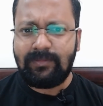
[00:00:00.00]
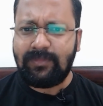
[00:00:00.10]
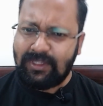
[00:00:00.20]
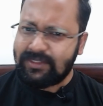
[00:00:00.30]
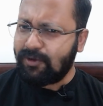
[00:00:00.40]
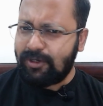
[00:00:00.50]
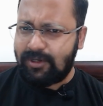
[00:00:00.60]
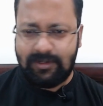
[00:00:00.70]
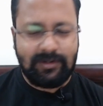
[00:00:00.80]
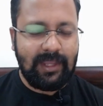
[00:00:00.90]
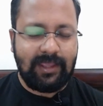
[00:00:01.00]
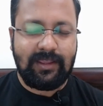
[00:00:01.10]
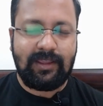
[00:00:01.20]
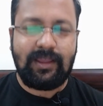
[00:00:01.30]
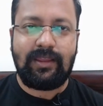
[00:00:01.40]
good. Like,
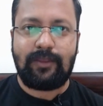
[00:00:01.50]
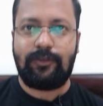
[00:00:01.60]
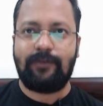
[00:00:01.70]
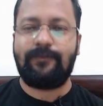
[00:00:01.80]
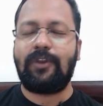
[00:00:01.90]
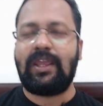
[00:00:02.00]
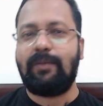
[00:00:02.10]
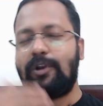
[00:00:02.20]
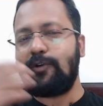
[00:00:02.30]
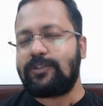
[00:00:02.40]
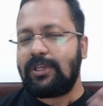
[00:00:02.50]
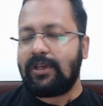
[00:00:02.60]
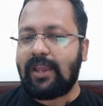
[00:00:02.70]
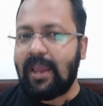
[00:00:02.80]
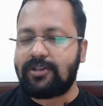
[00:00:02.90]
if you're able to see a
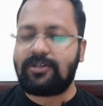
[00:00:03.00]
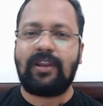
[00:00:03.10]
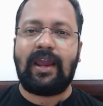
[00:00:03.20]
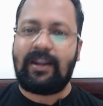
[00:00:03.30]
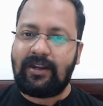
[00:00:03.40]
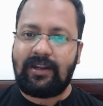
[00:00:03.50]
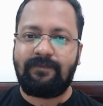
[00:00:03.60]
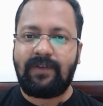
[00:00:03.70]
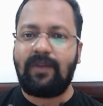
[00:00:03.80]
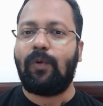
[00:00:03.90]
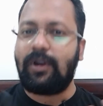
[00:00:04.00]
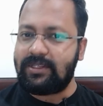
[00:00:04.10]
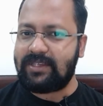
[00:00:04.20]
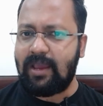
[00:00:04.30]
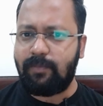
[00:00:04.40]
reaction, identify what
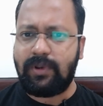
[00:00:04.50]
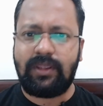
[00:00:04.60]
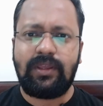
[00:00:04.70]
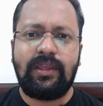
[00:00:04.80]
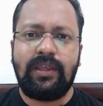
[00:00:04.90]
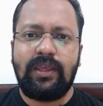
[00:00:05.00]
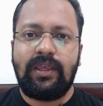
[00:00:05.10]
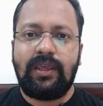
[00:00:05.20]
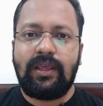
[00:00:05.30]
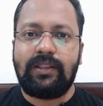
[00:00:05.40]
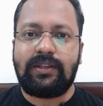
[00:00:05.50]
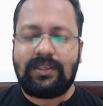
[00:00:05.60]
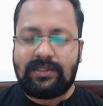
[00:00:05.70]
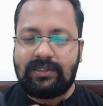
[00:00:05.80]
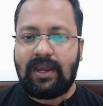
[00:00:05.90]
is happening, that
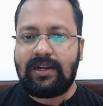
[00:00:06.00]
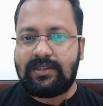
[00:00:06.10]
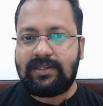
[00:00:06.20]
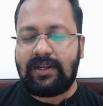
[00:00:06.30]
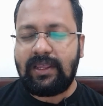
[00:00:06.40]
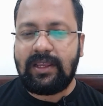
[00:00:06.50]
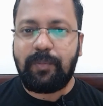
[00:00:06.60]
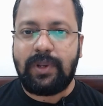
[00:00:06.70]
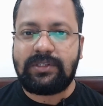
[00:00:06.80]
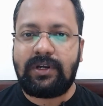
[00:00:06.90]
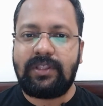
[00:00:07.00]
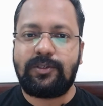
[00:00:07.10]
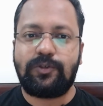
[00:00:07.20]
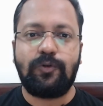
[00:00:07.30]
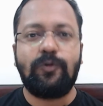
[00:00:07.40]
starts setting a
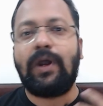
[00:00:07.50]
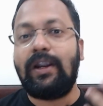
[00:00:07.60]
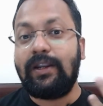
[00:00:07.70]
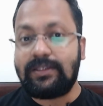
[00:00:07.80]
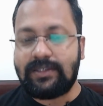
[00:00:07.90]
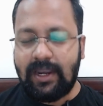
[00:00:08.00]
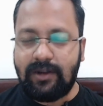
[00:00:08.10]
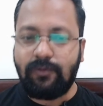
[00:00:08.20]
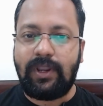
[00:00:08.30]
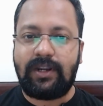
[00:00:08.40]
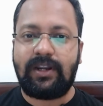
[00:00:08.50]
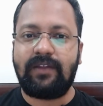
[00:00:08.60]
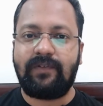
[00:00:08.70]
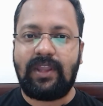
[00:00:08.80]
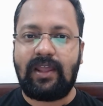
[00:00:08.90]
precedence to understand
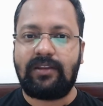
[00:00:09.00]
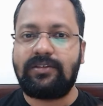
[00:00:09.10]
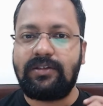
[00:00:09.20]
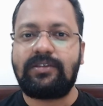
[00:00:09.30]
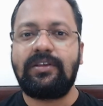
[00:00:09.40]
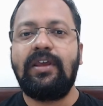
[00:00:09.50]
qualitative analysis